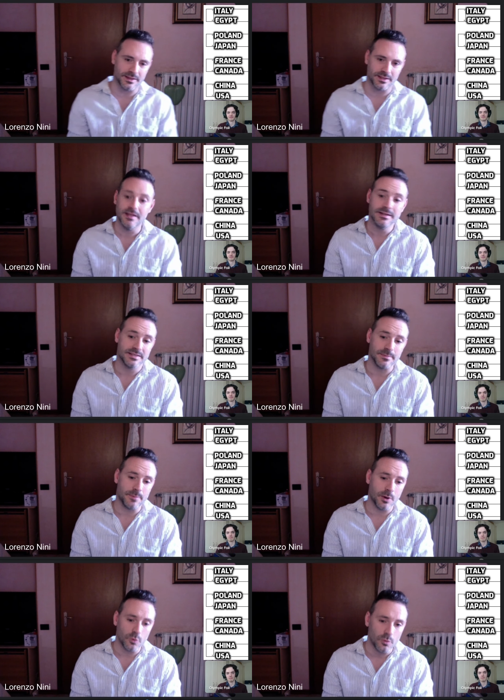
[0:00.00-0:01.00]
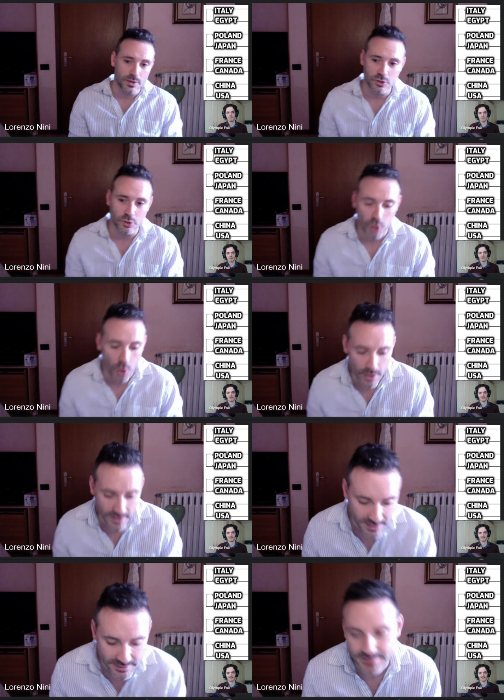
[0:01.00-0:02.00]
Same Palumbo is so solid
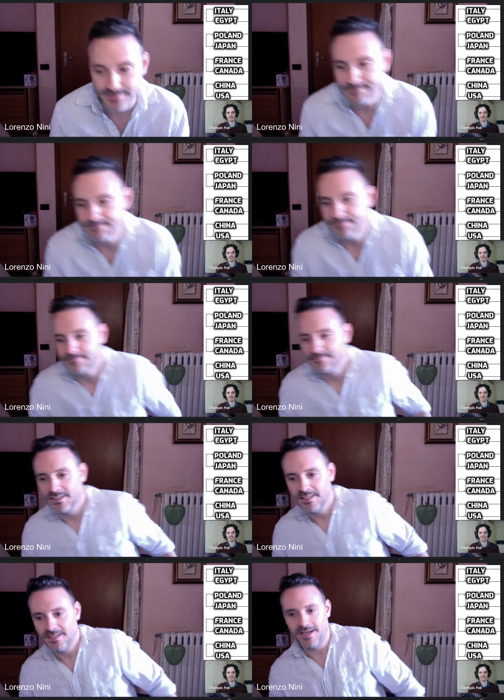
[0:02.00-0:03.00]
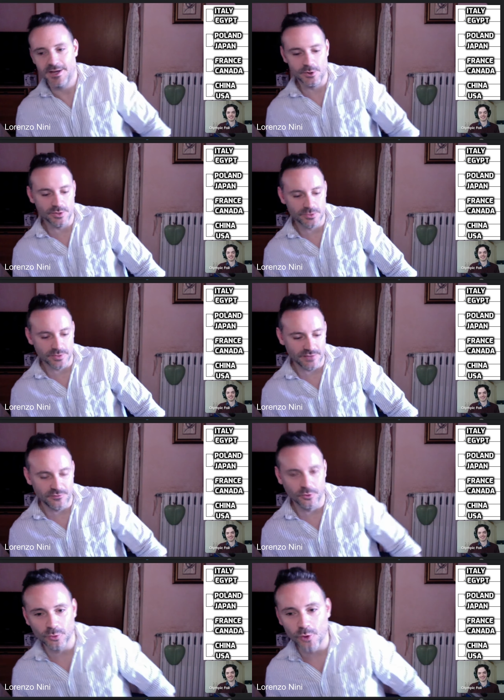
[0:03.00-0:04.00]
that, I don't know, it's really difficult
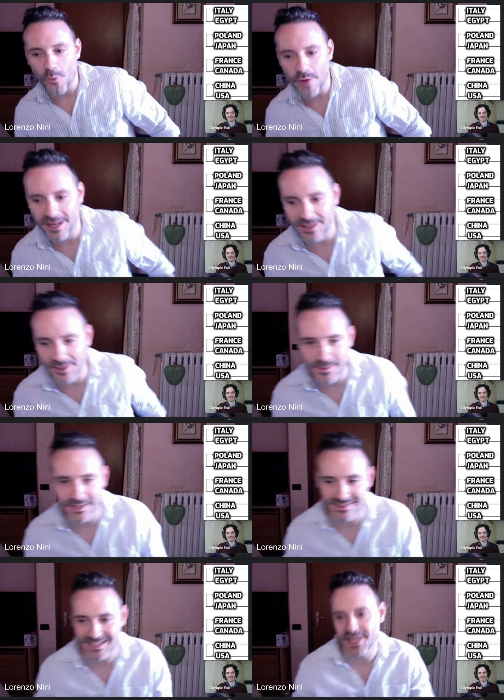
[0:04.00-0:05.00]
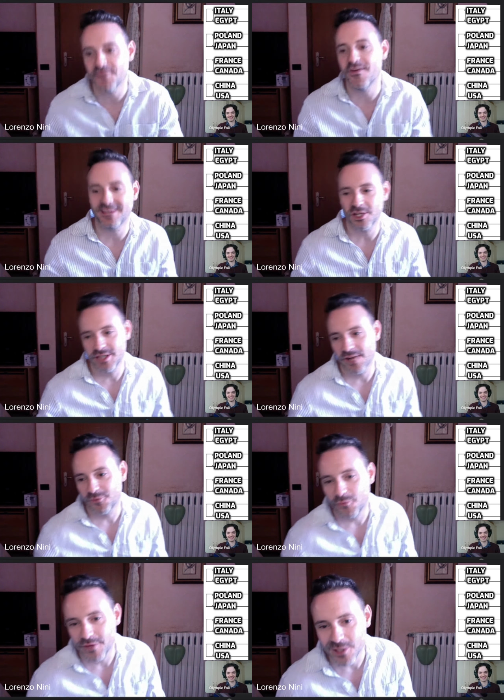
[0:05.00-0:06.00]
to go away a little bit and take the advantage enough to
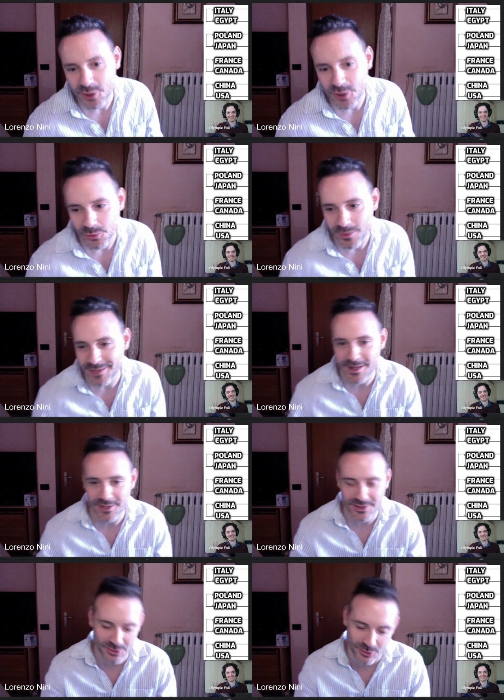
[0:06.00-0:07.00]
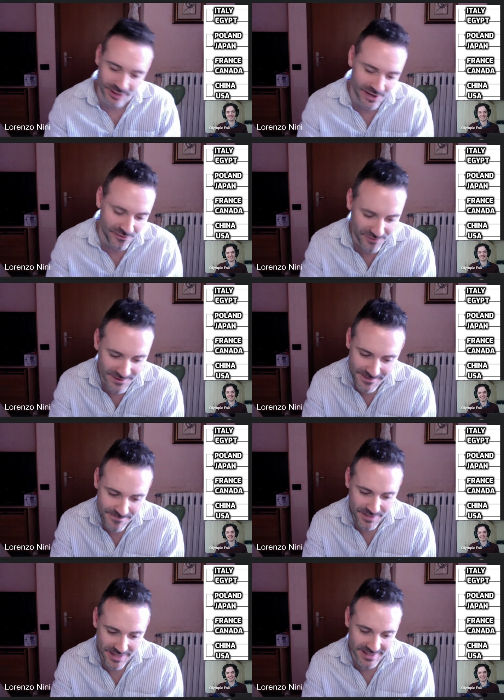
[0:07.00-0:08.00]
finish, to win the match. It's so tough.
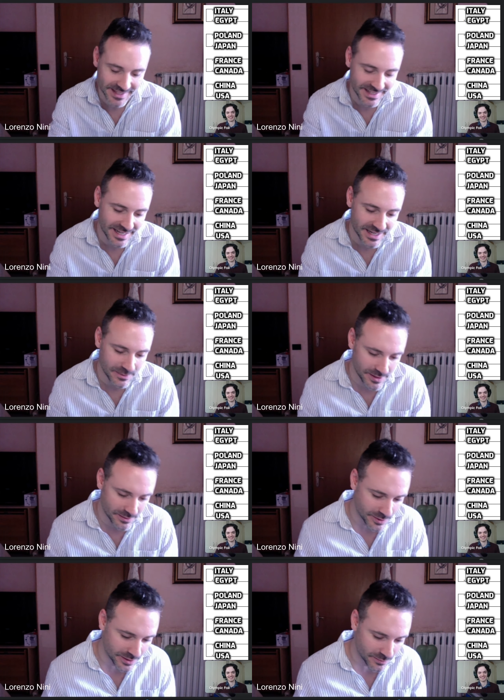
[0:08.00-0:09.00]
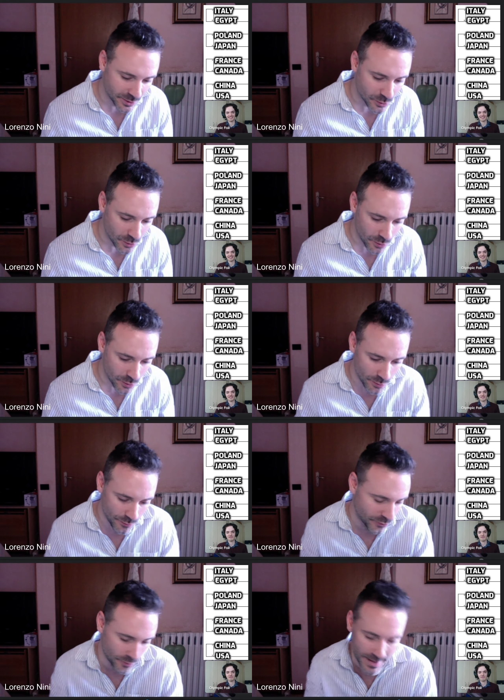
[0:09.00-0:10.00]
I think Italy will go
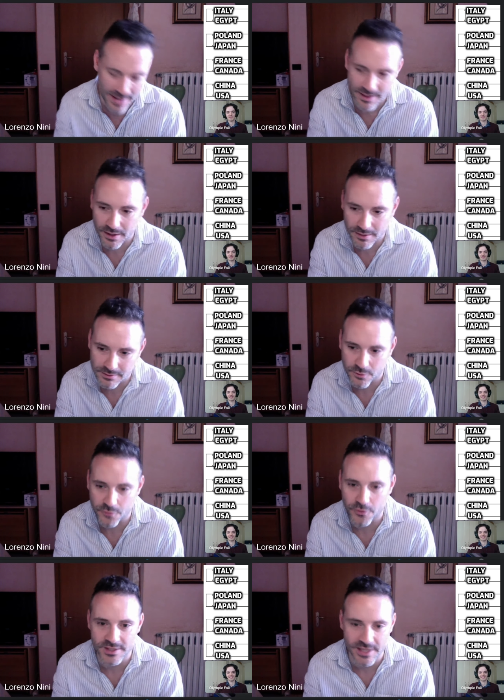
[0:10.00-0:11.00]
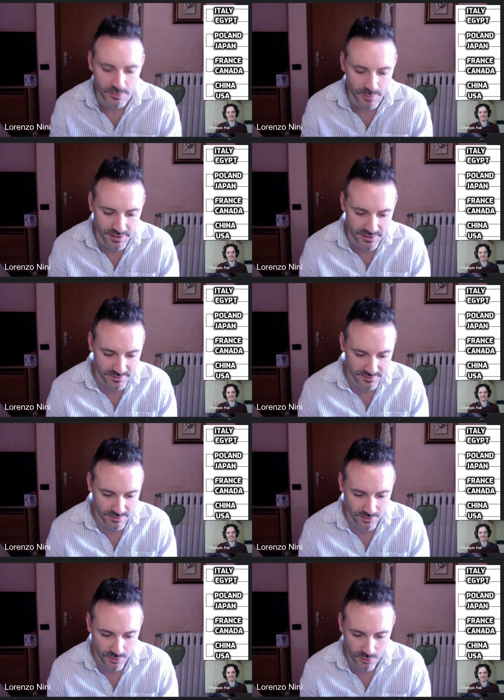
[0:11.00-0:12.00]
for medal, for first, second place,
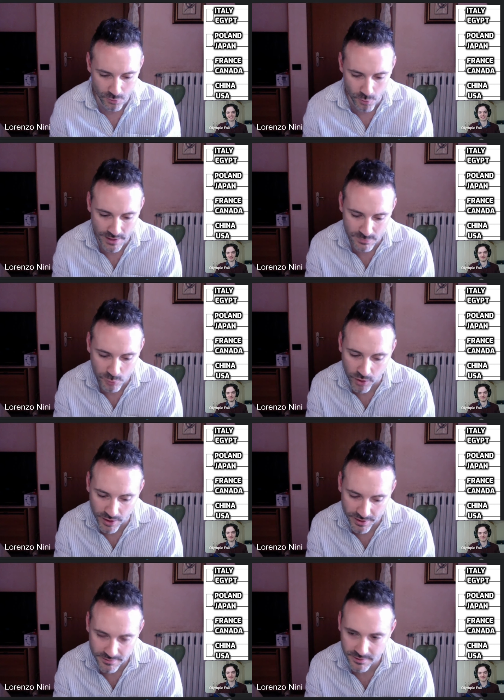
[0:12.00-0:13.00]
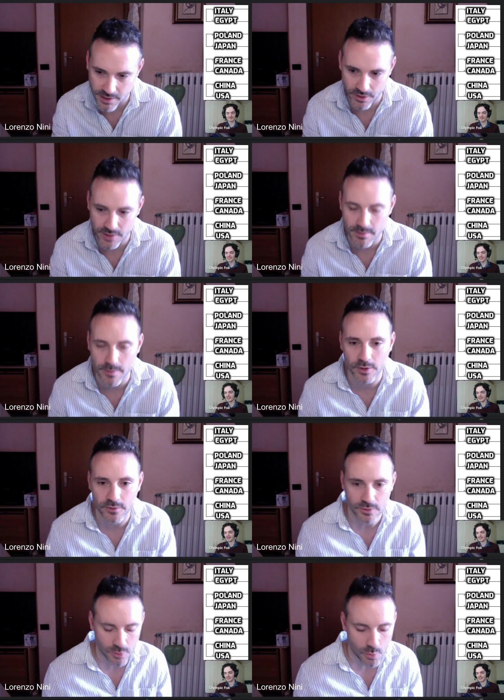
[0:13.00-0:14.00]
quite smoothly.
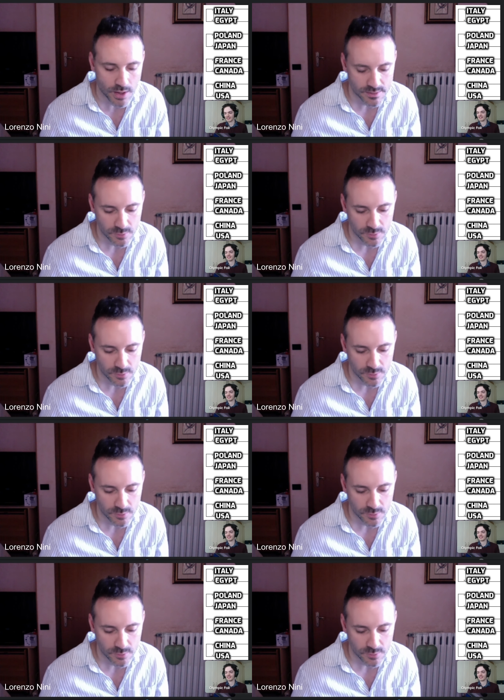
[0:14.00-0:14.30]
Quite smooth.